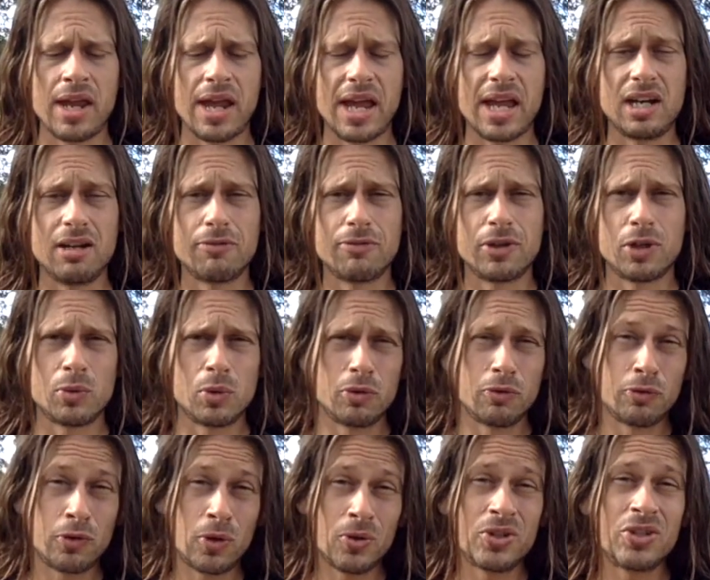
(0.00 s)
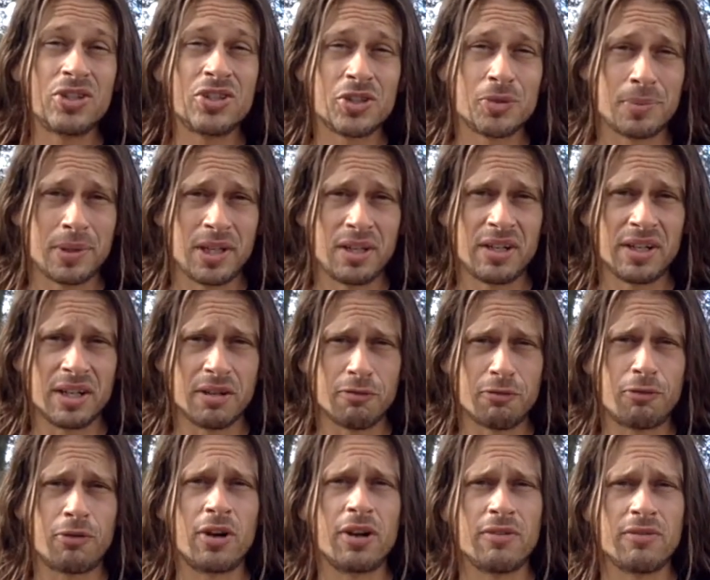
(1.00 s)
And if there were vultures appearing in
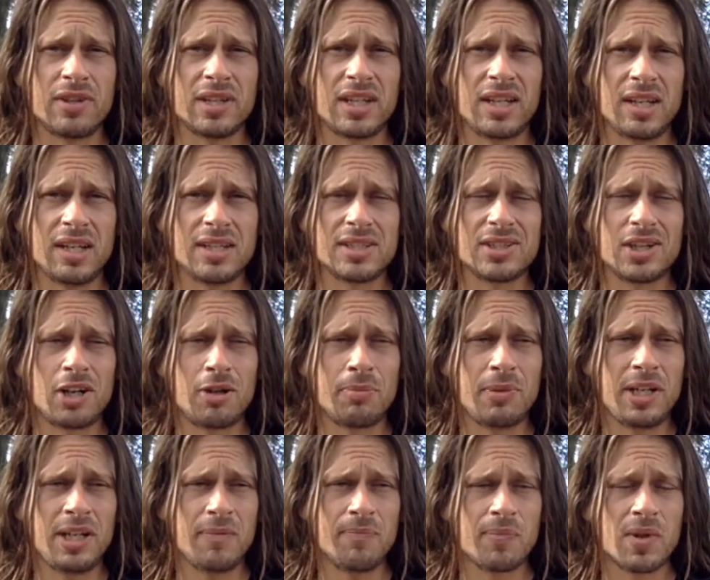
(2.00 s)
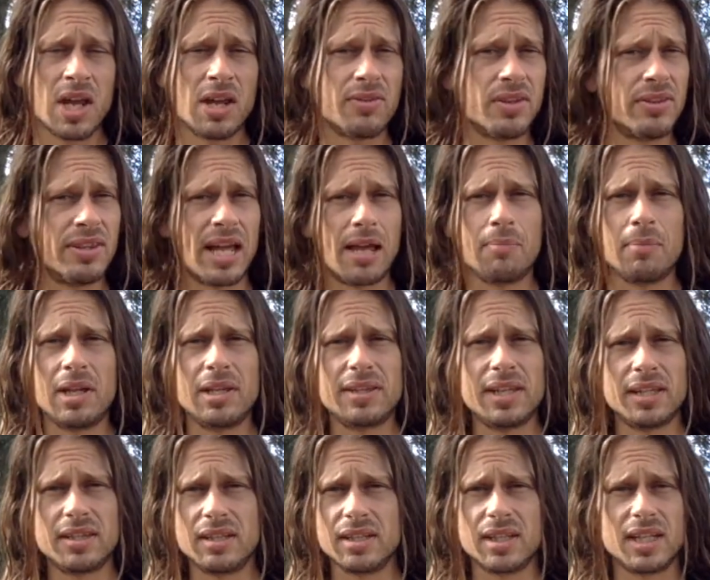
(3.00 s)
front of the king's army, then that meant
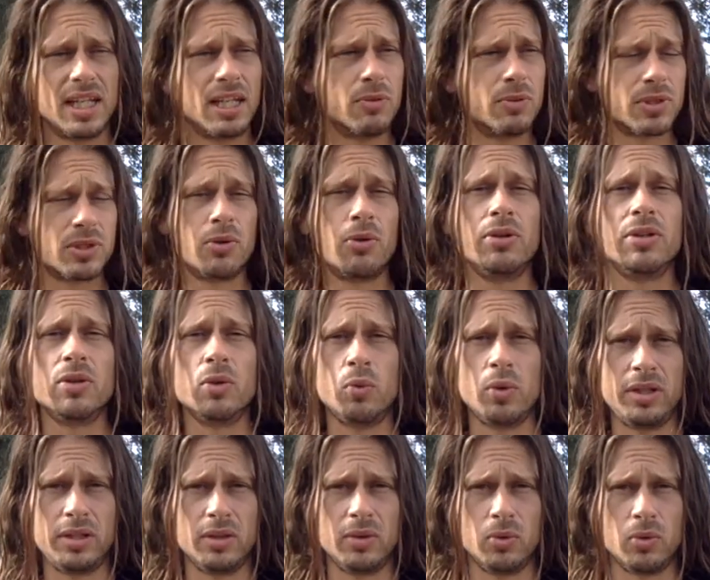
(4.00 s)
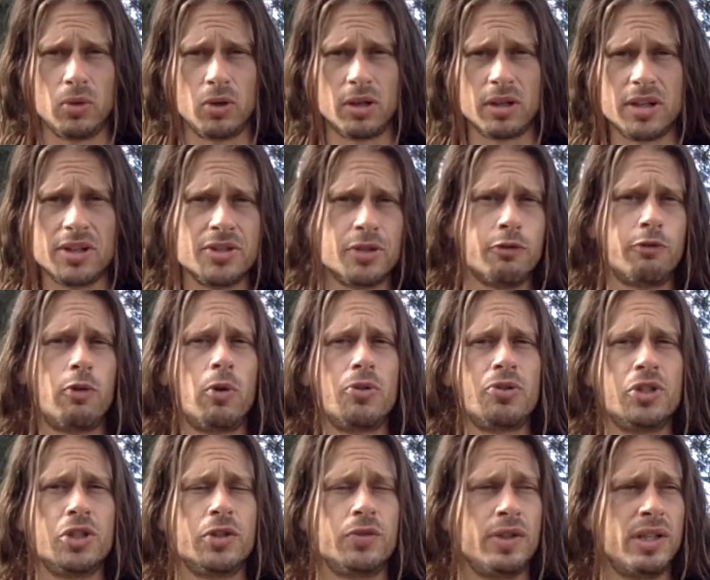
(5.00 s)
that the king was going to win the war because the
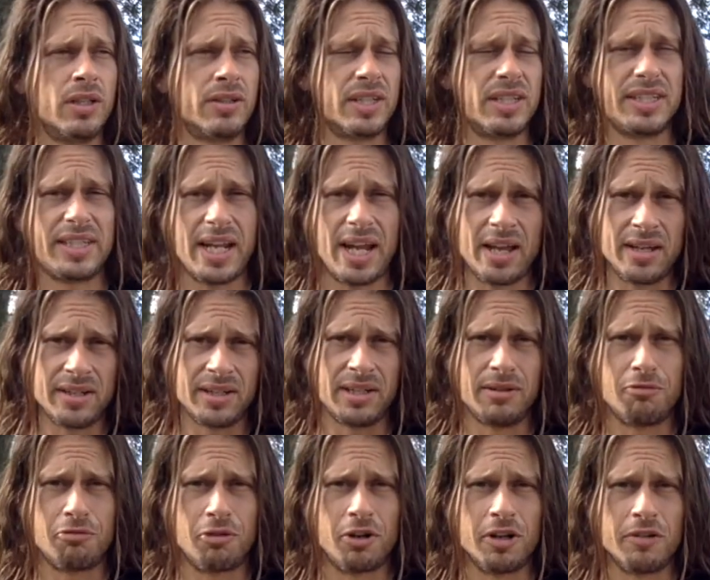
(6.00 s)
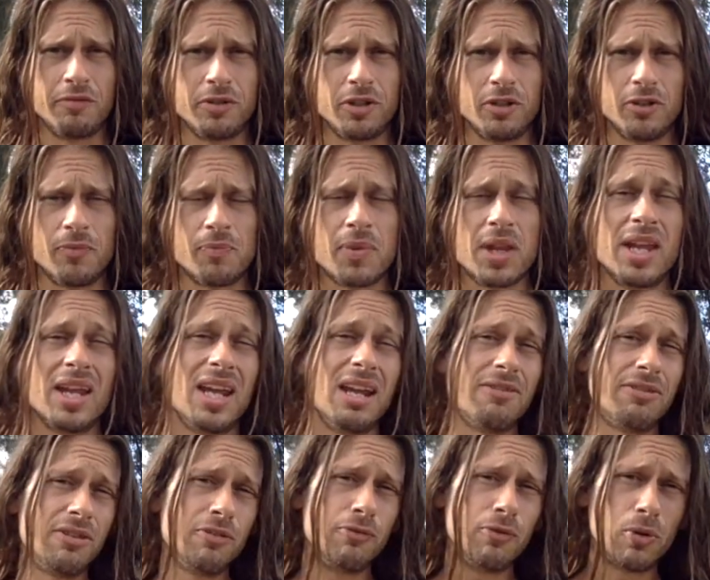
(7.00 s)
vultures feed on the dead in front of you.
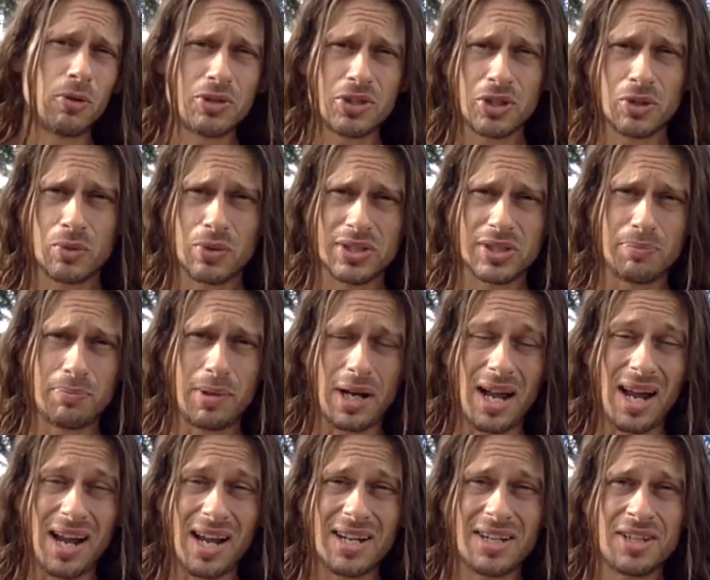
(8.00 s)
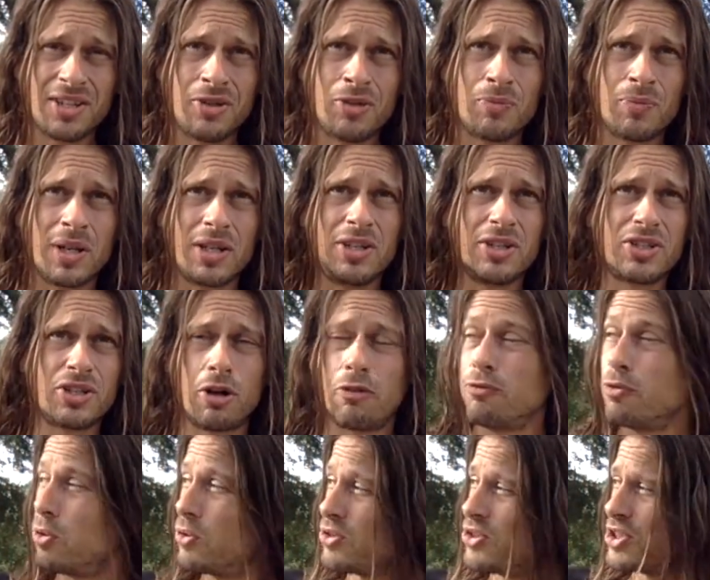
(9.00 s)
If the vulture was behind you and you saw
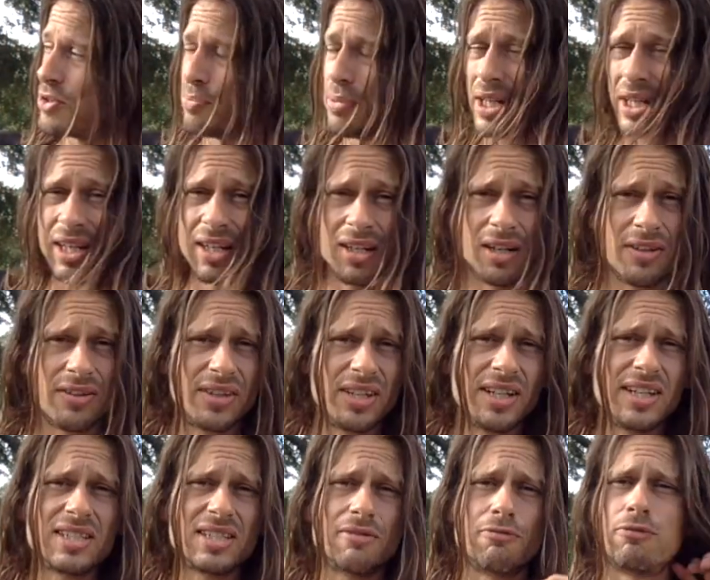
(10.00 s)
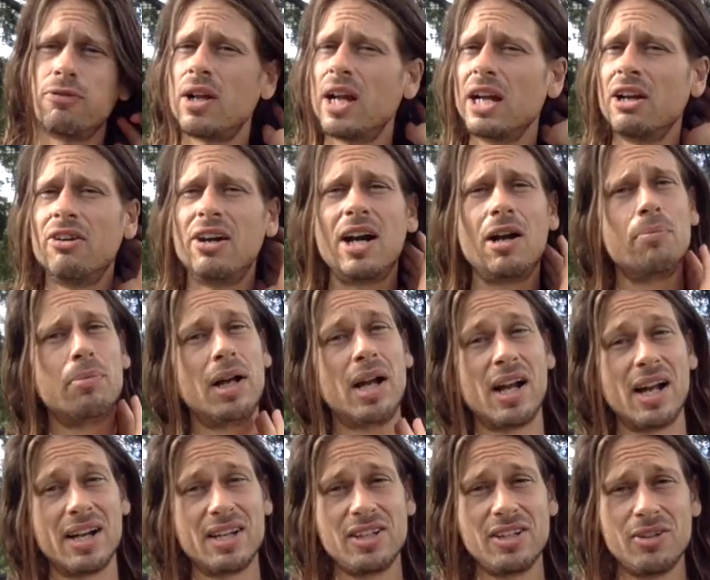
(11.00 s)
vultures picking on things and flying around
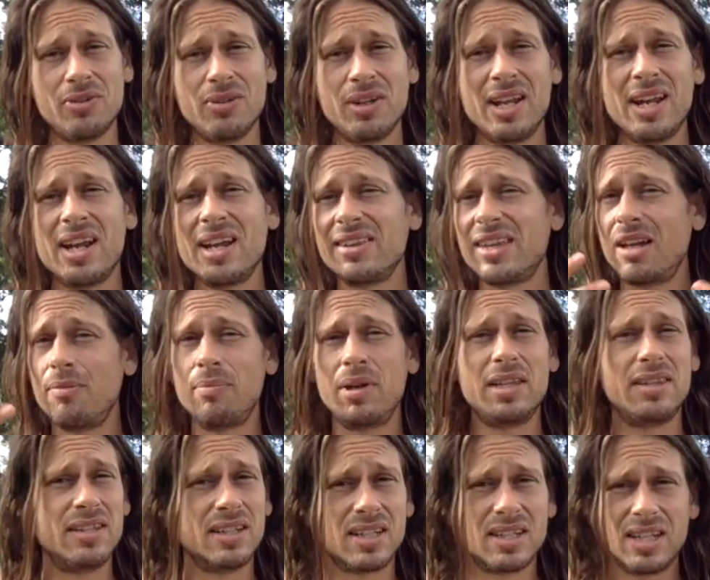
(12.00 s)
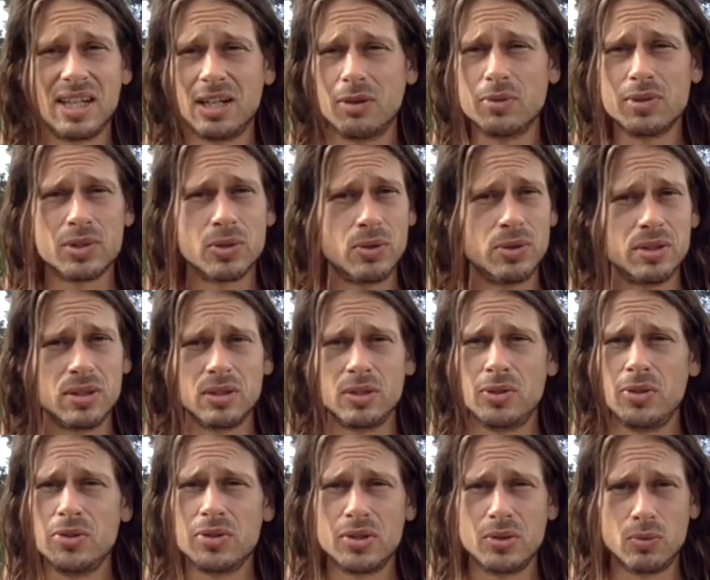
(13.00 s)
behind you, that meant the king was going to
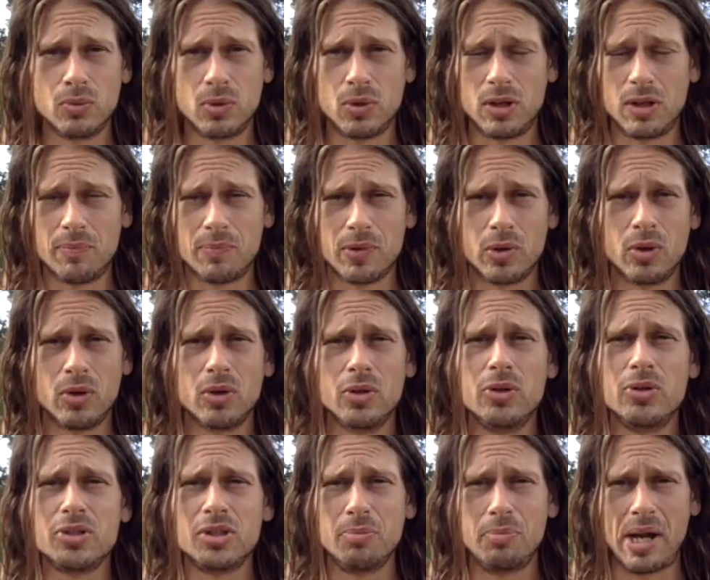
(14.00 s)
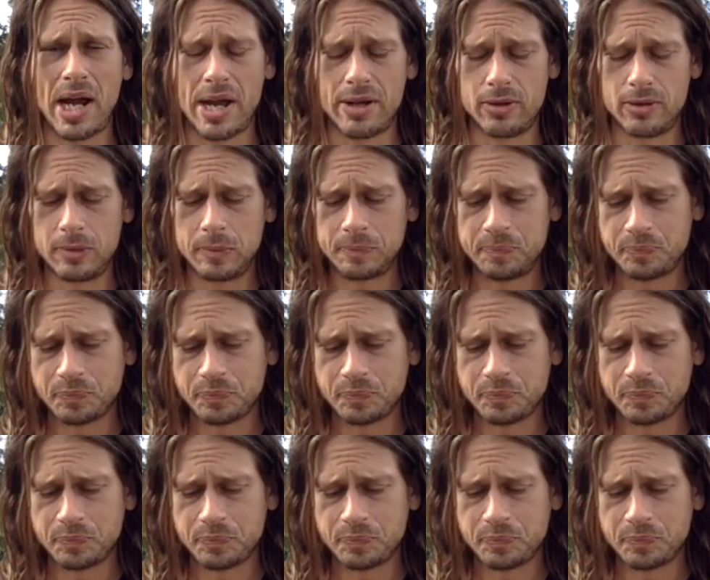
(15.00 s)
lose the war or lose the battle.